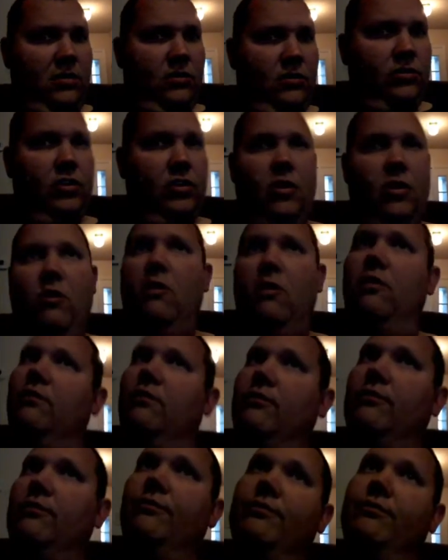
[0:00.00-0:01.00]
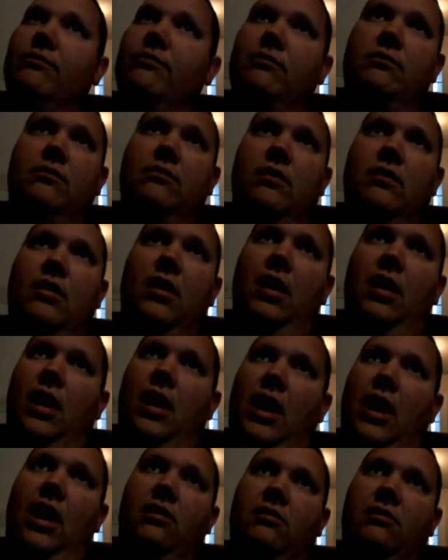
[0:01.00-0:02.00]
So,
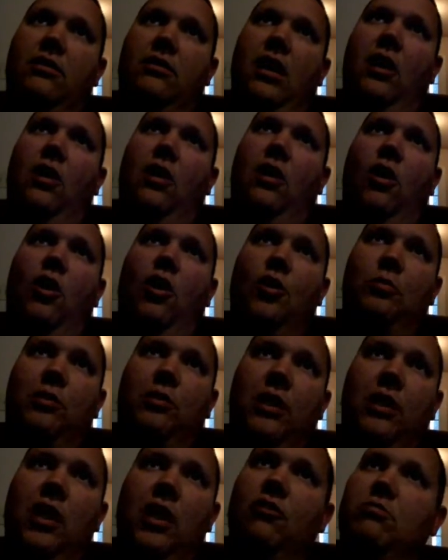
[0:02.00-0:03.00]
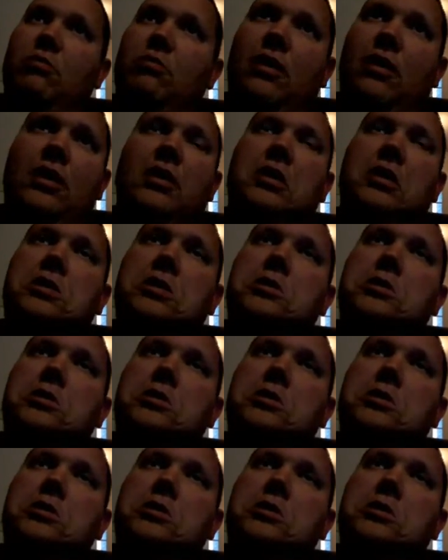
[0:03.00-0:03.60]
it's kind of hard to believe, but